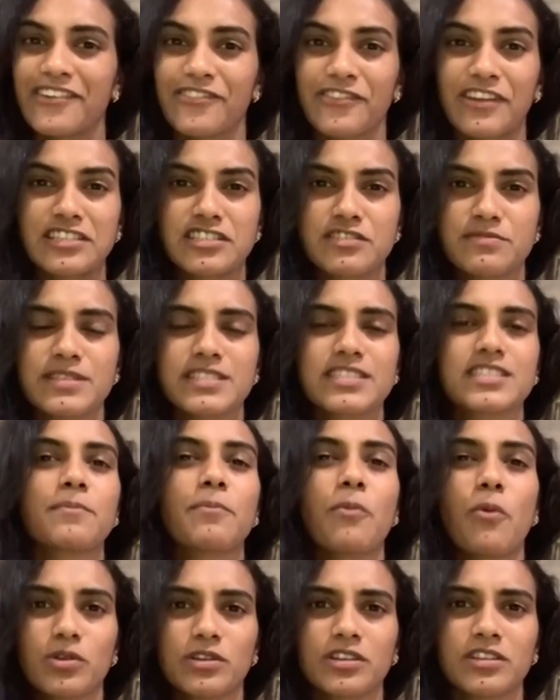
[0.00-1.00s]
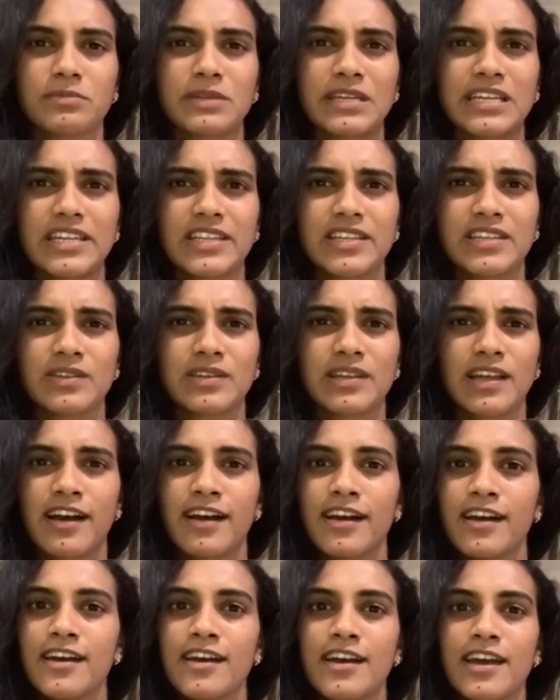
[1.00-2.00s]
encouraged me and supported me
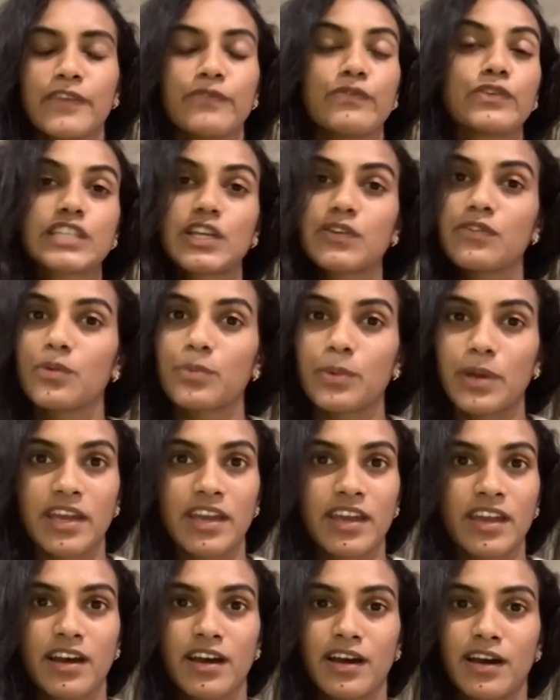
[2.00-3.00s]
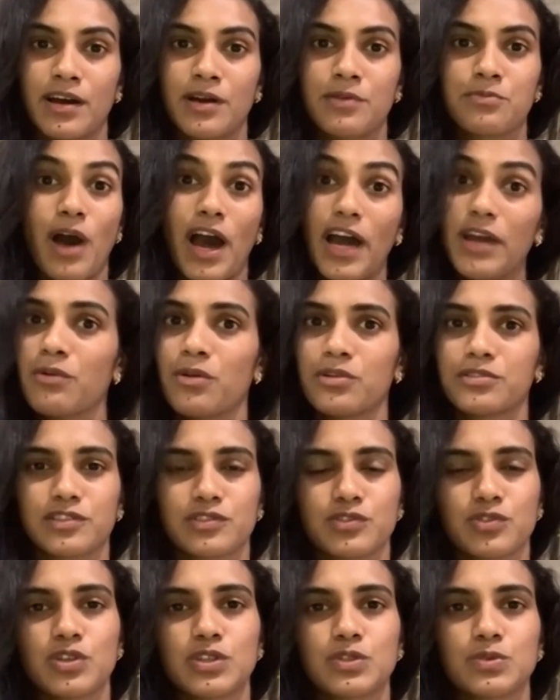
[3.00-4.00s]
in whichever way I
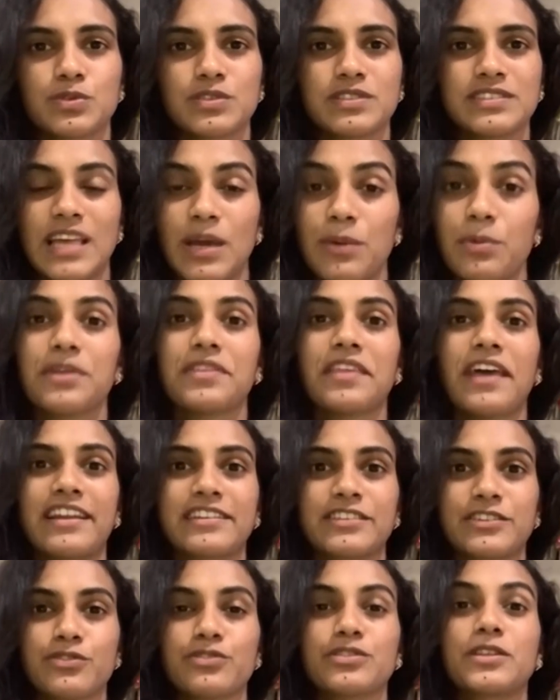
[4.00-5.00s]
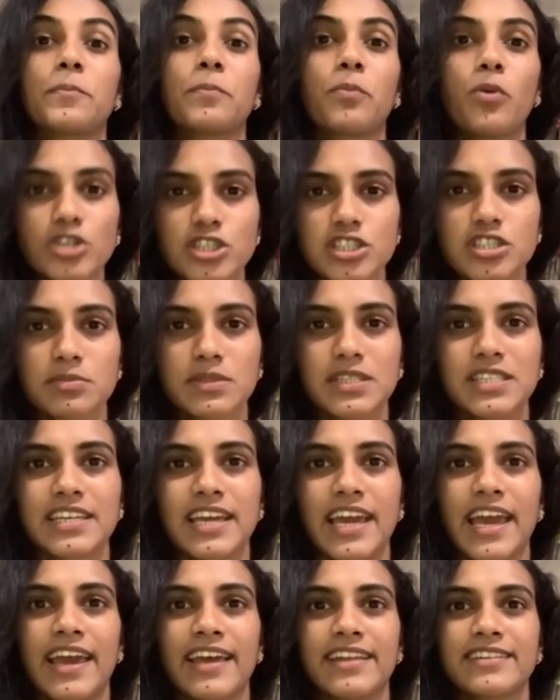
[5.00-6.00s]
wanted to. It was never that, they pushed
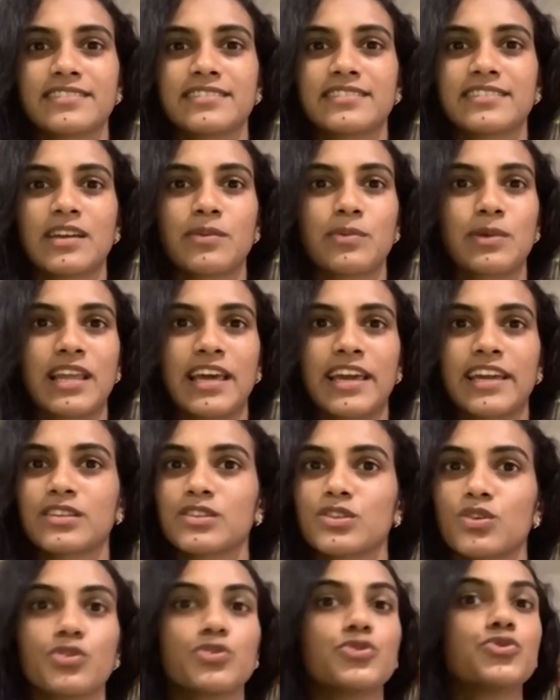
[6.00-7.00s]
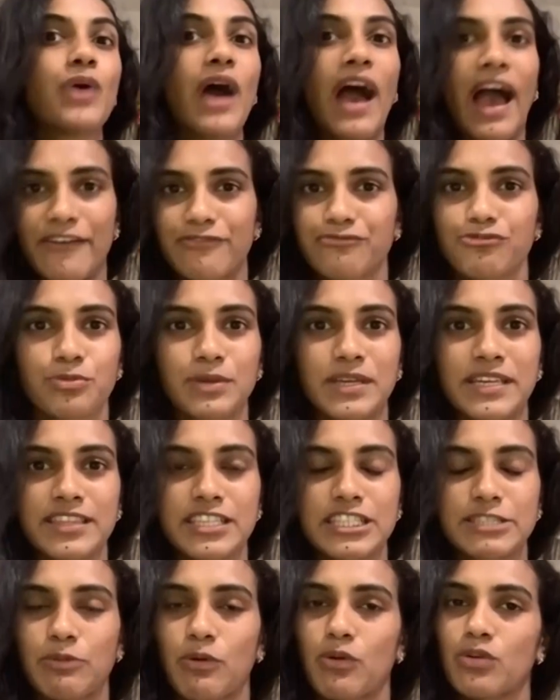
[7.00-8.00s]
me and they were like, no, you have to be in
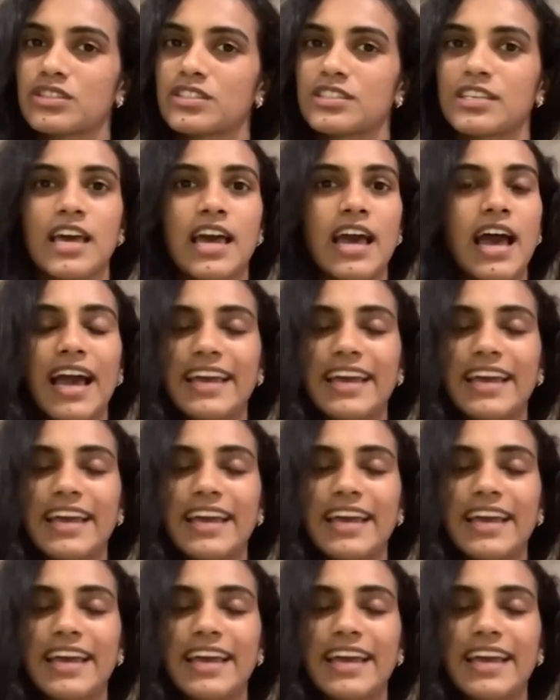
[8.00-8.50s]
the sports.